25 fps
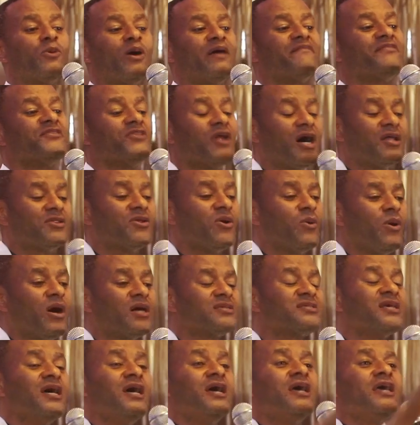wife. In other
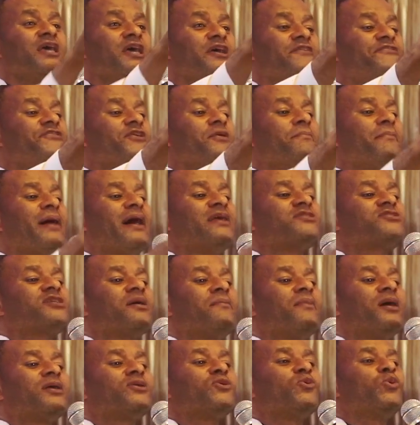words, if you marry
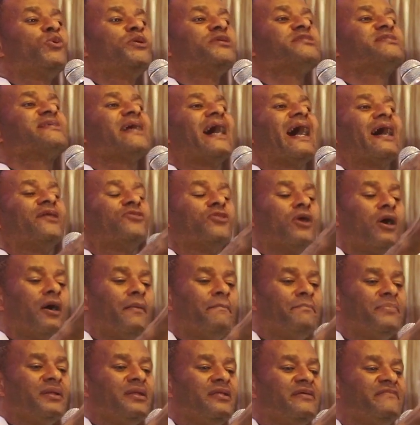somebody who is an
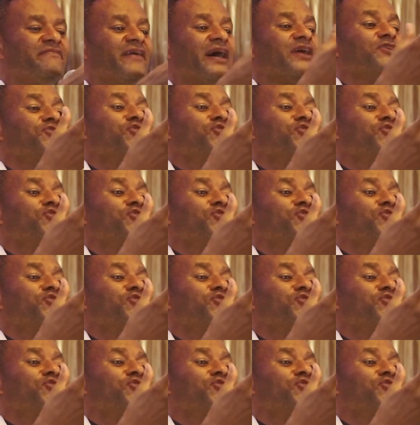unbeliever,